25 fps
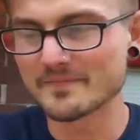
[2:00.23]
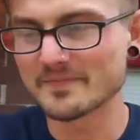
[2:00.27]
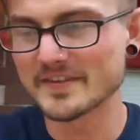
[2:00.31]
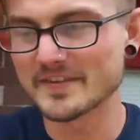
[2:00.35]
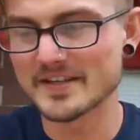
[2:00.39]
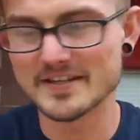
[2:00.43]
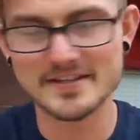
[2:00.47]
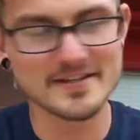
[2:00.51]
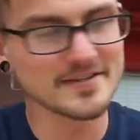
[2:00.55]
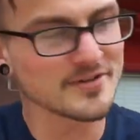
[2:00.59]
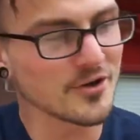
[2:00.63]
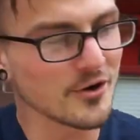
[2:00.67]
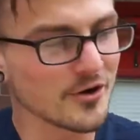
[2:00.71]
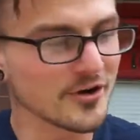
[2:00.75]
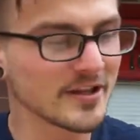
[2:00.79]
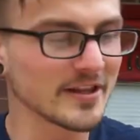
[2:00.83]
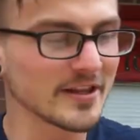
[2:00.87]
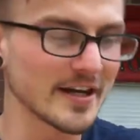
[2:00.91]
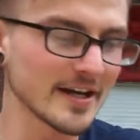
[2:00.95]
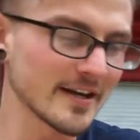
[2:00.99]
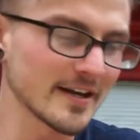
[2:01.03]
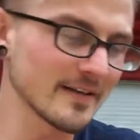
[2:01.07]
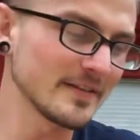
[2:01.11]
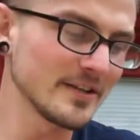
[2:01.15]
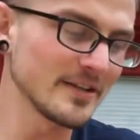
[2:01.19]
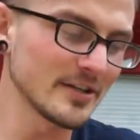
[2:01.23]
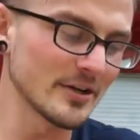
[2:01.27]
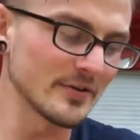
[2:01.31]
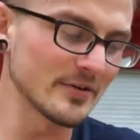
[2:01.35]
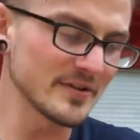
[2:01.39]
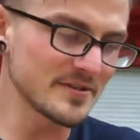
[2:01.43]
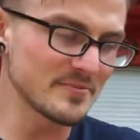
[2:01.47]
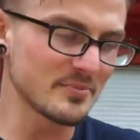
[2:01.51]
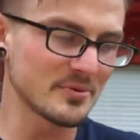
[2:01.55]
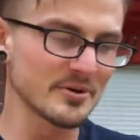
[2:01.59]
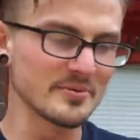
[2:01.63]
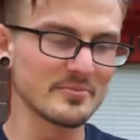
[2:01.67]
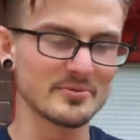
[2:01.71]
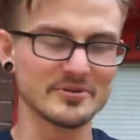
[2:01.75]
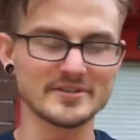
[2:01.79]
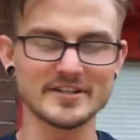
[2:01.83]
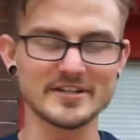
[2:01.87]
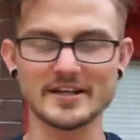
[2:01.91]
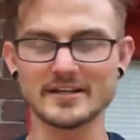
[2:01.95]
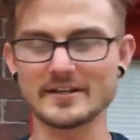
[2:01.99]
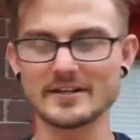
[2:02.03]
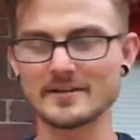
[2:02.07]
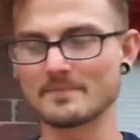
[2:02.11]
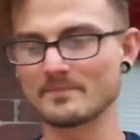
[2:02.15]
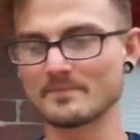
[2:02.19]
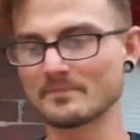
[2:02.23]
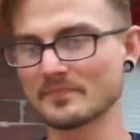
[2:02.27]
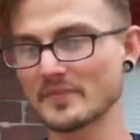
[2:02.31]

because it's already like, you know, it's pretty protected.